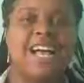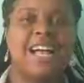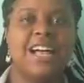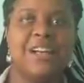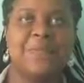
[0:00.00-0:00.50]

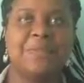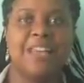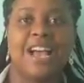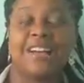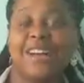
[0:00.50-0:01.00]
I
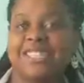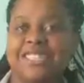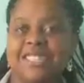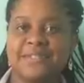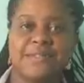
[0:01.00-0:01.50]

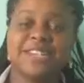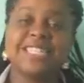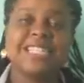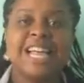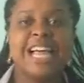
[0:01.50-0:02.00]
crossed the
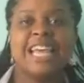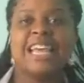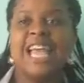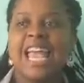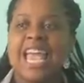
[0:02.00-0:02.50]
finish
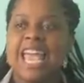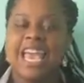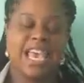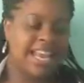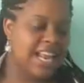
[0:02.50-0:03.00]
line
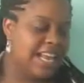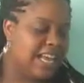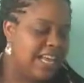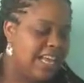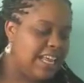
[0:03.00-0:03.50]
and I
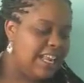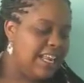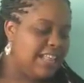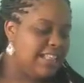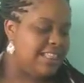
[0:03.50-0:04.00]
got
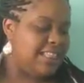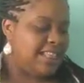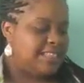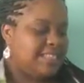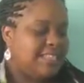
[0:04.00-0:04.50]

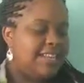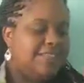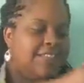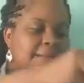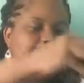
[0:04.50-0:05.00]
this nifty